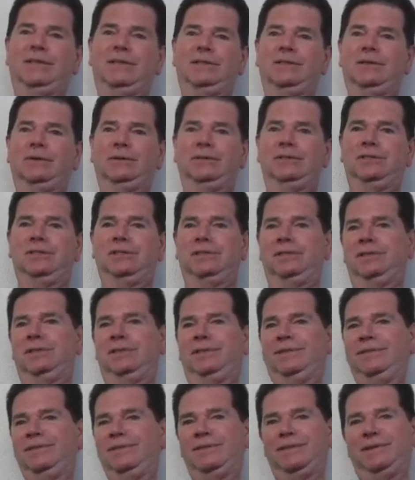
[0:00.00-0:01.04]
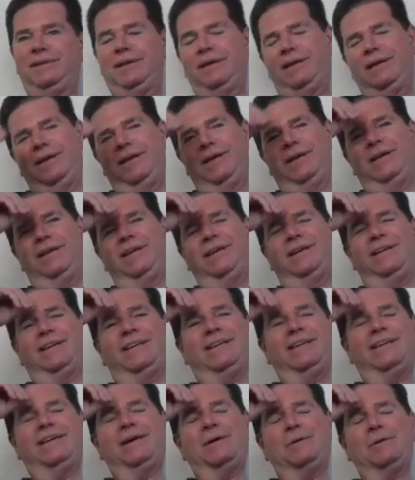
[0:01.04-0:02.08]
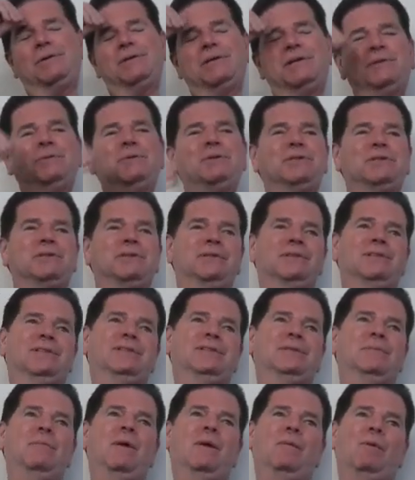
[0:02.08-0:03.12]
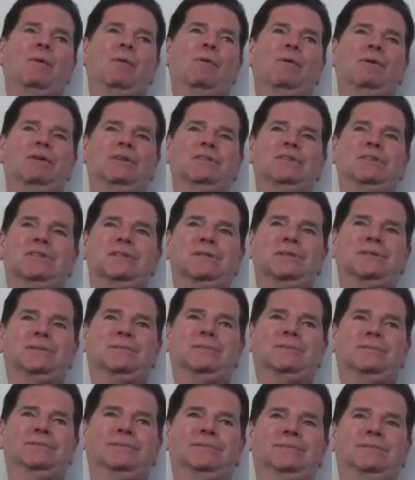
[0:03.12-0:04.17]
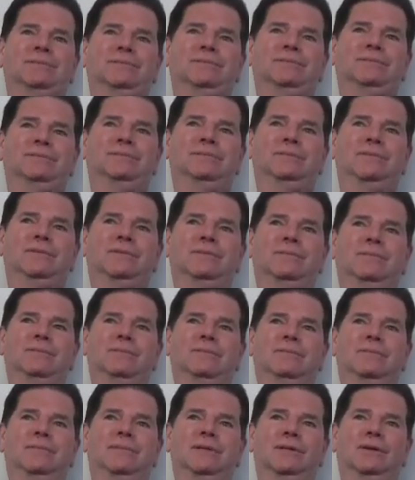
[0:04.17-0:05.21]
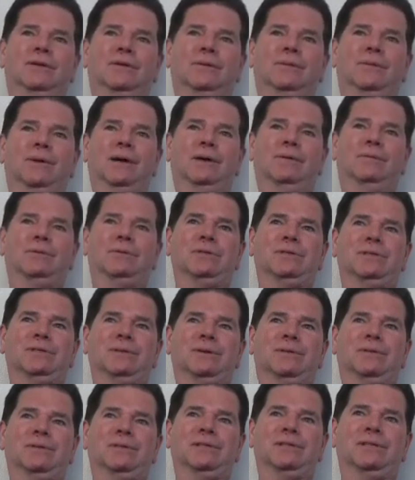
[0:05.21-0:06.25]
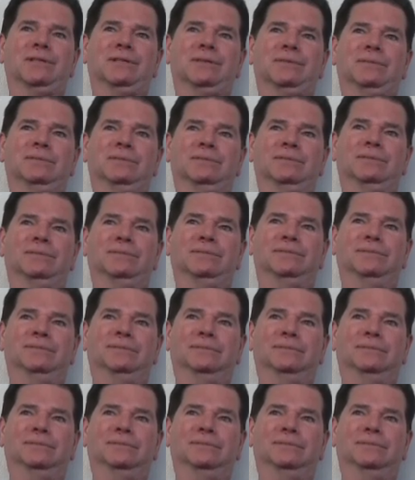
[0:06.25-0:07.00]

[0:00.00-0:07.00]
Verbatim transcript: So it's just, yeah, it was memorable. It's just, you know, I was all of a sudden